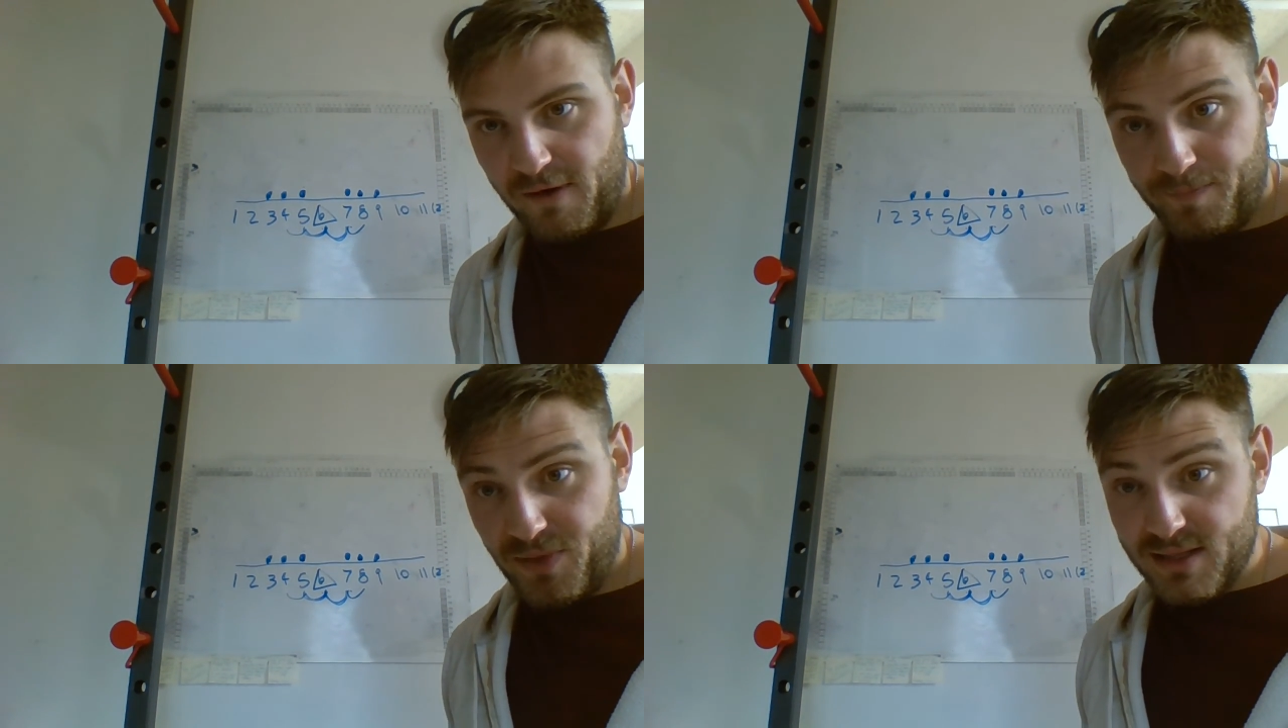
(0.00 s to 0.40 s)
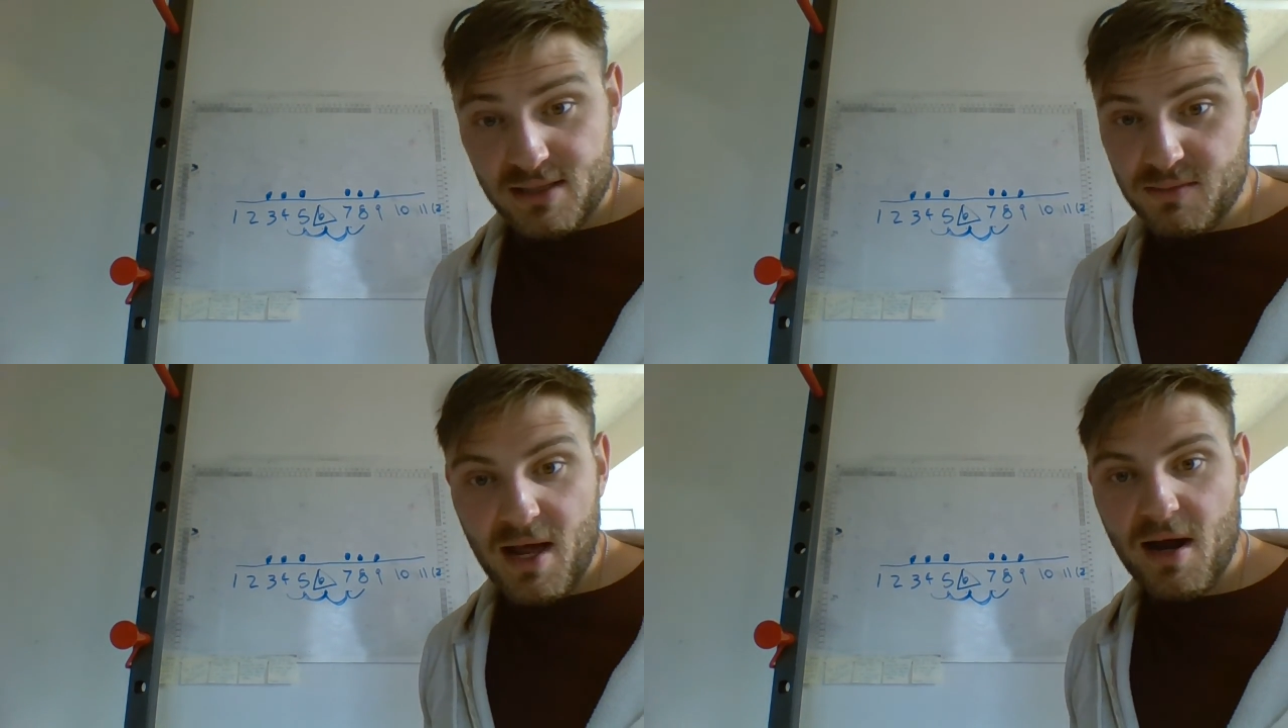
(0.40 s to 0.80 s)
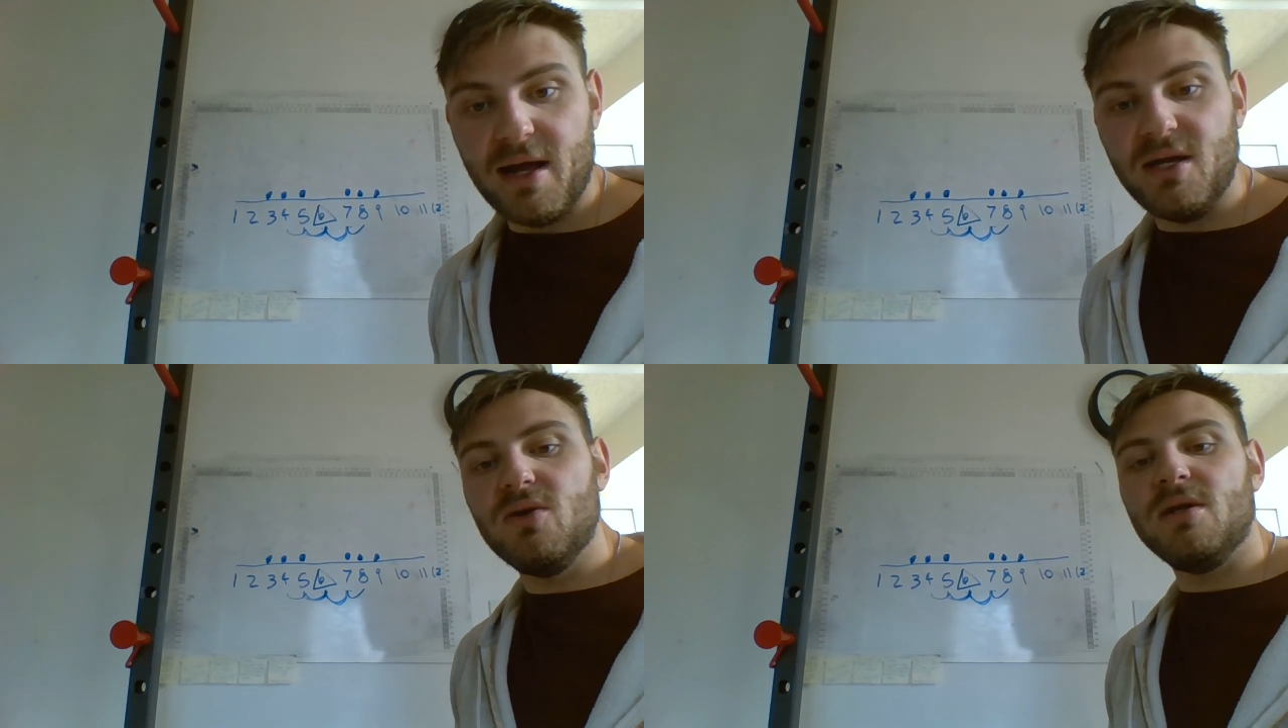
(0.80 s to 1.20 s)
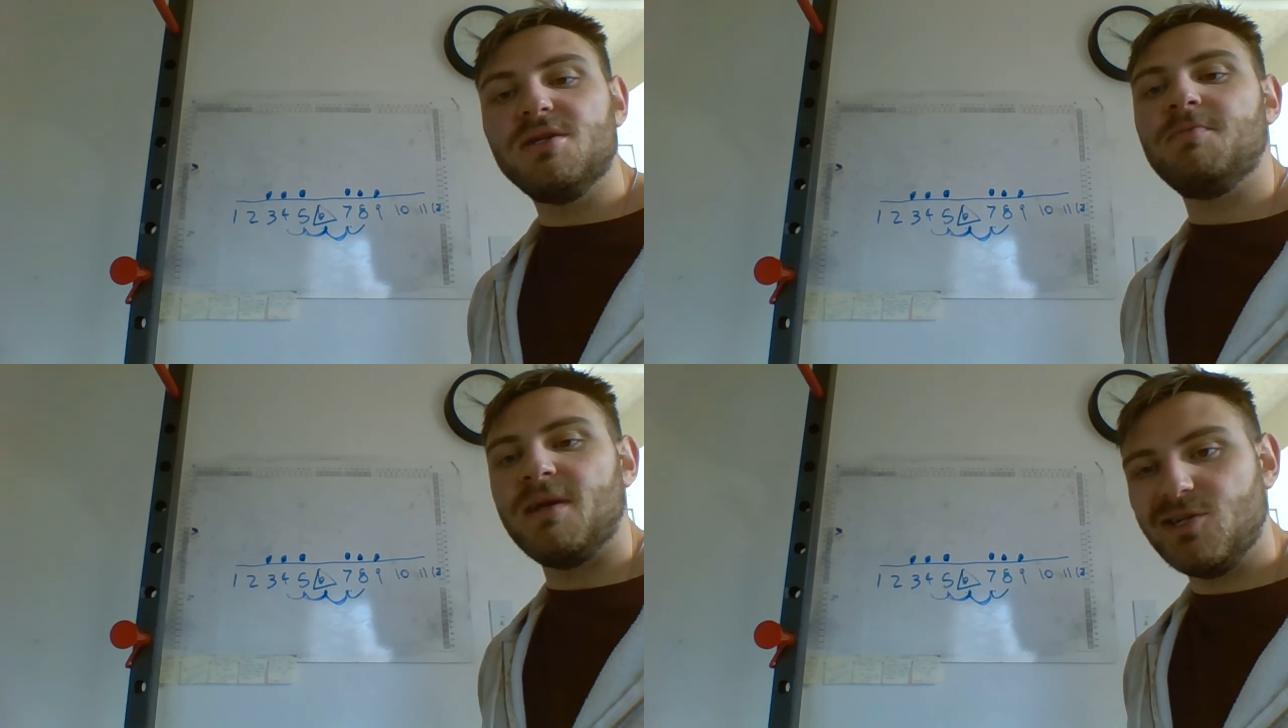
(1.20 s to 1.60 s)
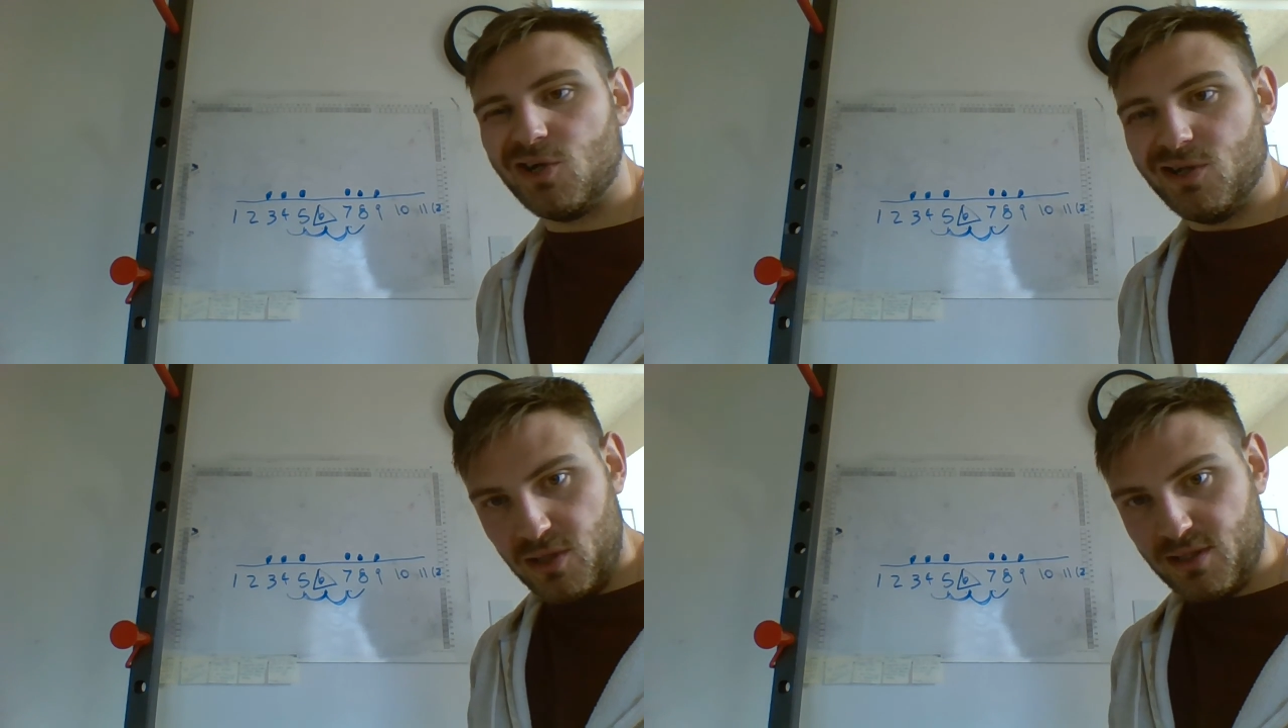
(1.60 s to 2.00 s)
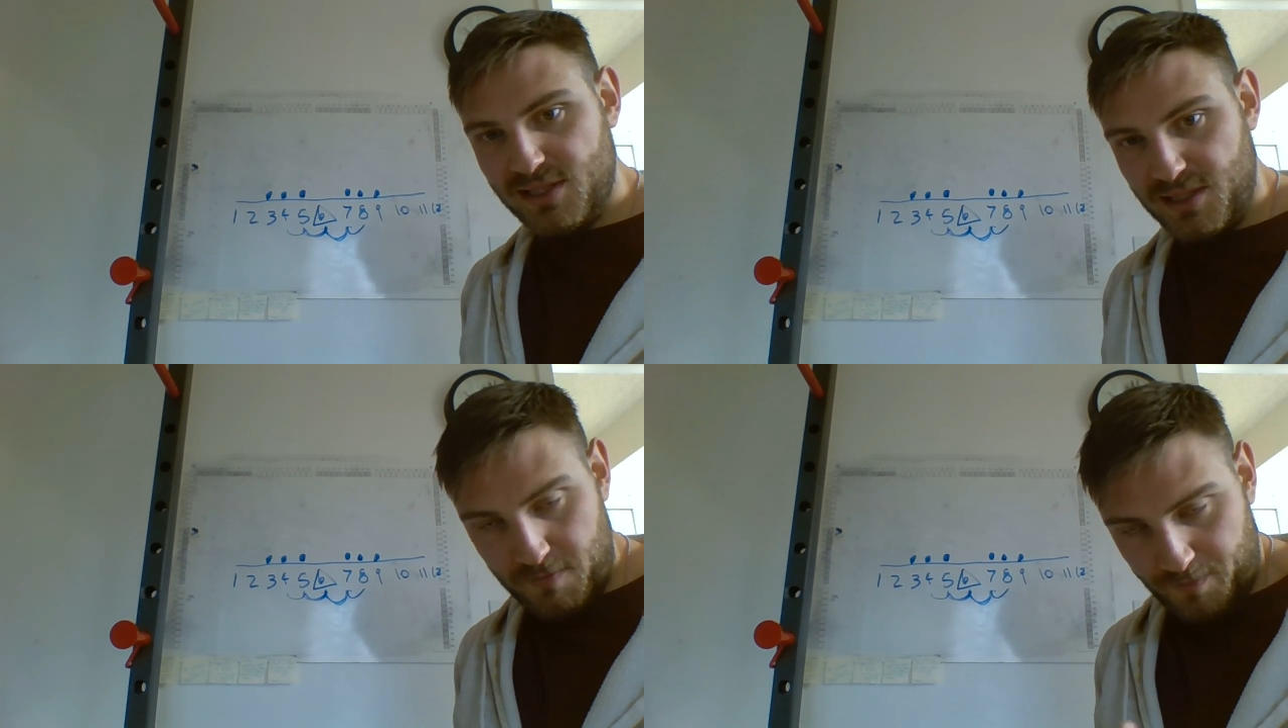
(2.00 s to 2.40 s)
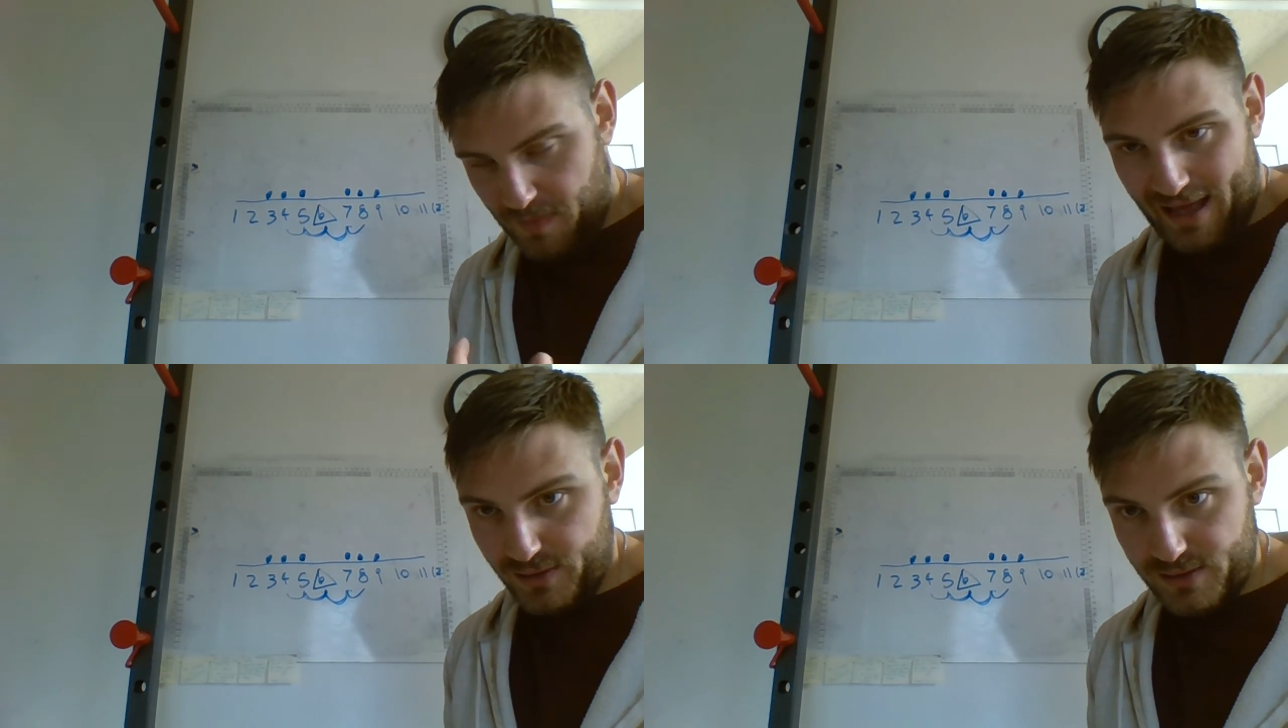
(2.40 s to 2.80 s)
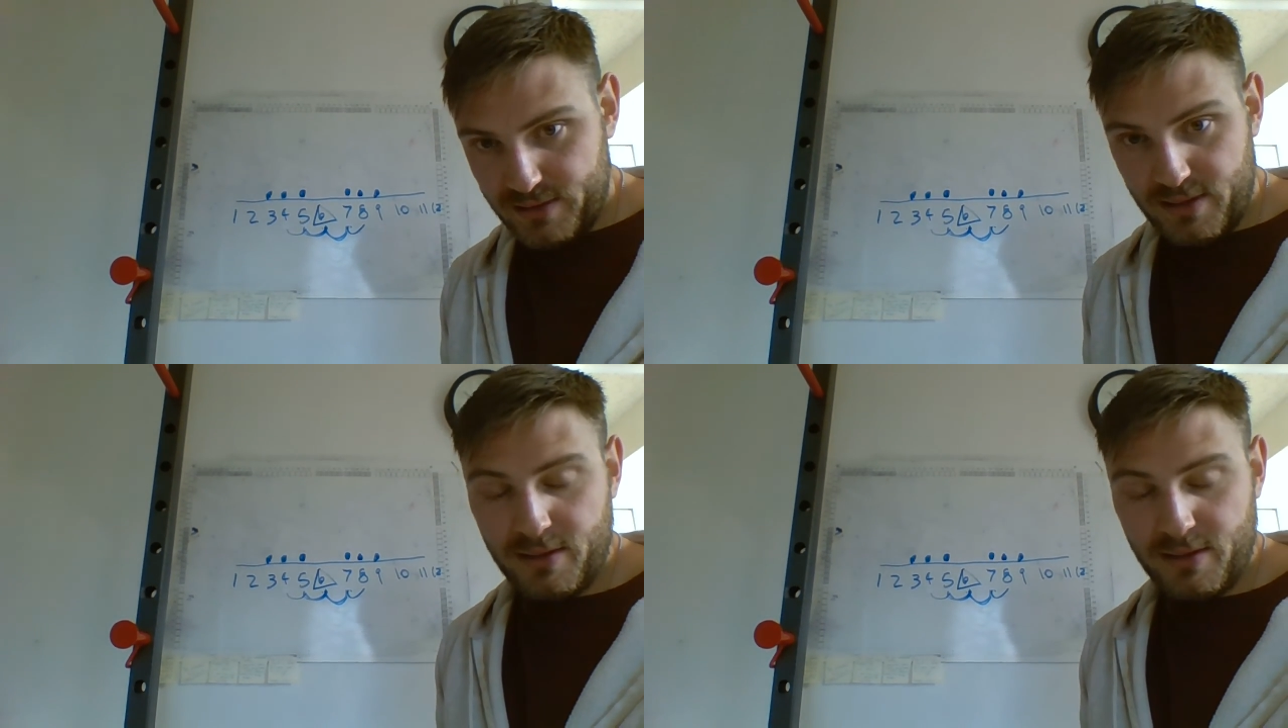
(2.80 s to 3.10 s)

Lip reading: It doesn't matter how you do it, just make sure it looks balanced.